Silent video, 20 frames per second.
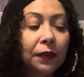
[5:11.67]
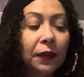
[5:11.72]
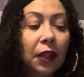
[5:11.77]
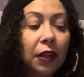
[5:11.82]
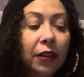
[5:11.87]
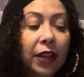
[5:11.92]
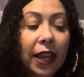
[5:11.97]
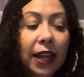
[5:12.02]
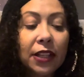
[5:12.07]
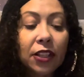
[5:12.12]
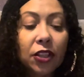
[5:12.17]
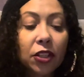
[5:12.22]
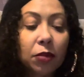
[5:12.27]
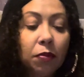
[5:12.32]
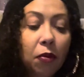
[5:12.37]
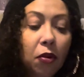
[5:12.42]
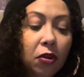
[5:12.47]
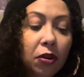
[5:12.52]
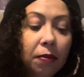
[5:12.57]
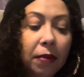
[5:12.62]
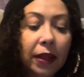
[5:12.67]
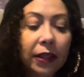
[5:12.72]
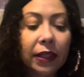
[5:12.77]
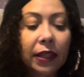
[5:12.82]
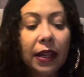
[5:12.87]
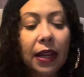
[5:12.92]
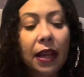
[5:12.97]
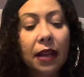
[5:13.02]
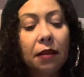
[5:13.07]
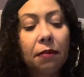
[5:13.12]
Okay, I just spoke about the
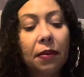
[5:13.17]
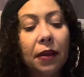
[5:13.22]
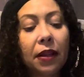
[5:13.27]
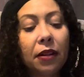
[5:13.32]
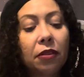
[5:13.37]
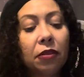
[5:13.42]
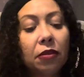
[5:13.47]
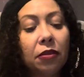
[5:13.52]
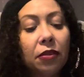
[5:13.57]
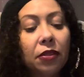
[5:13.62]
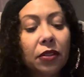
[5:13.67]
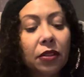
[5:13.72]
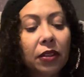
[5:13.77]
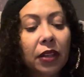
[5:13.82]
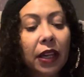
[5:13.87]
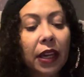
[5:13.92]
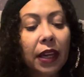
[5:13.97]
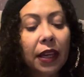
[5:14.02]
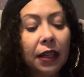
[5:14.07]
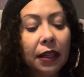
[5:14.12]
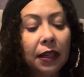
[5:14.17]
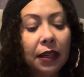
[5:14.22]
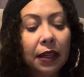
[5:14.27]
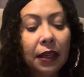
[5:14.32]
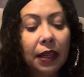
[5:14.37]
Nine of Pentacles, okay?